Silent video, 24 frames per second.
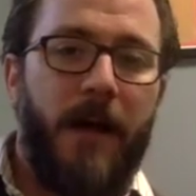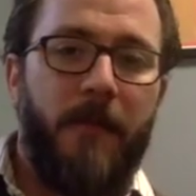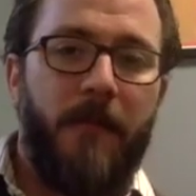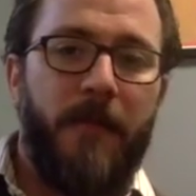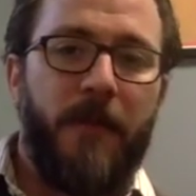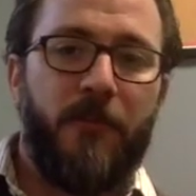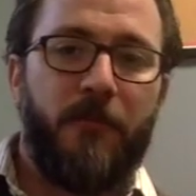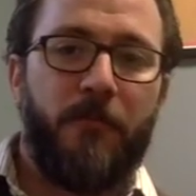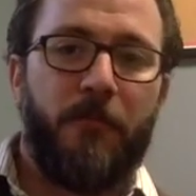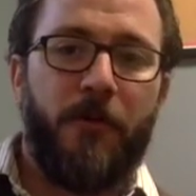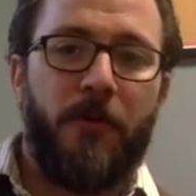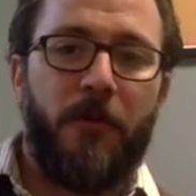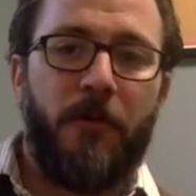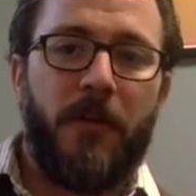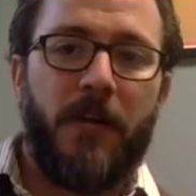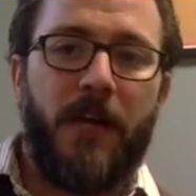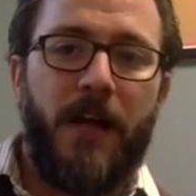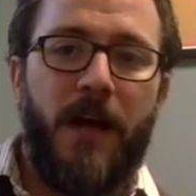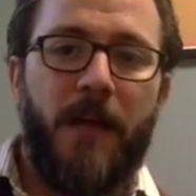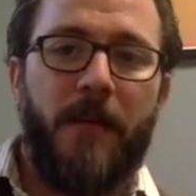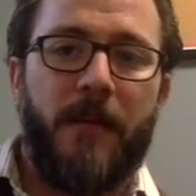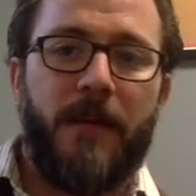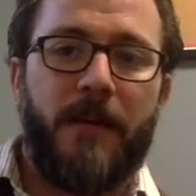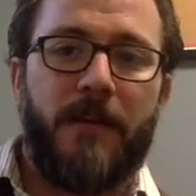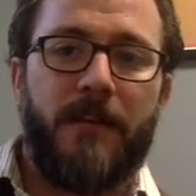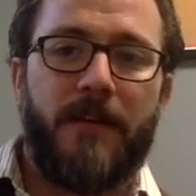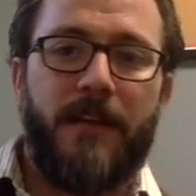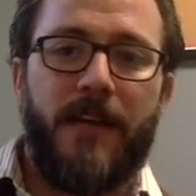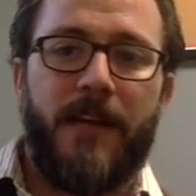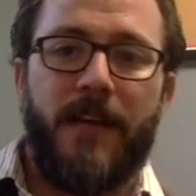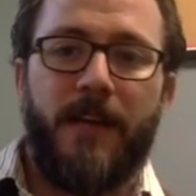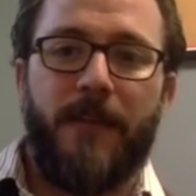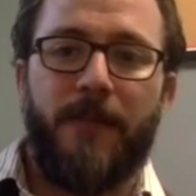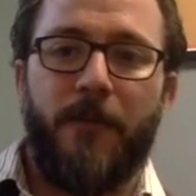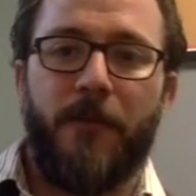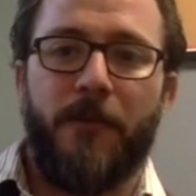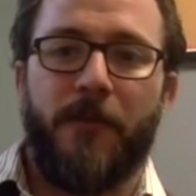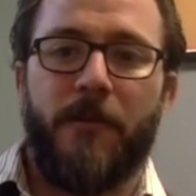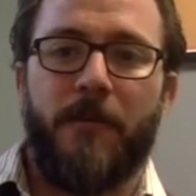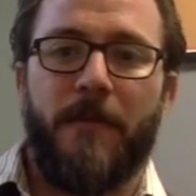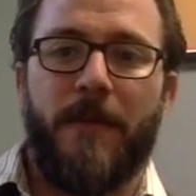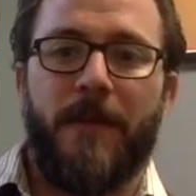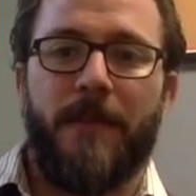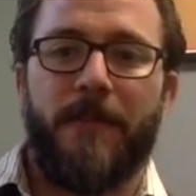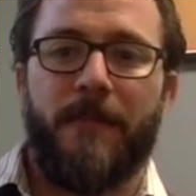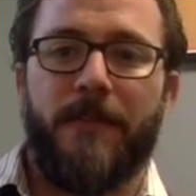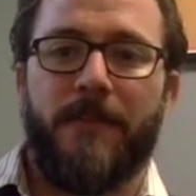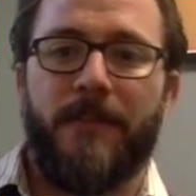his Prolegomena to Any Future
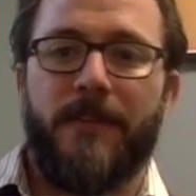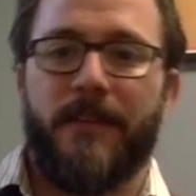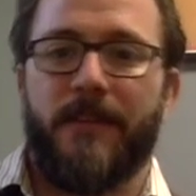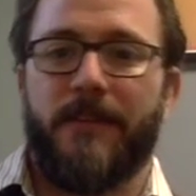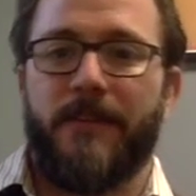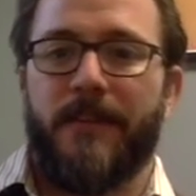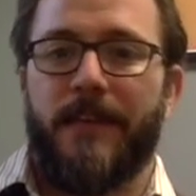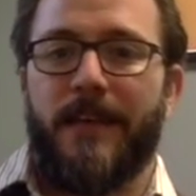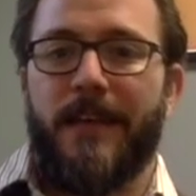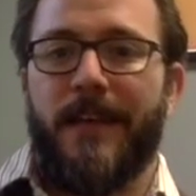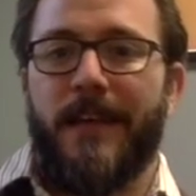Metaphysics.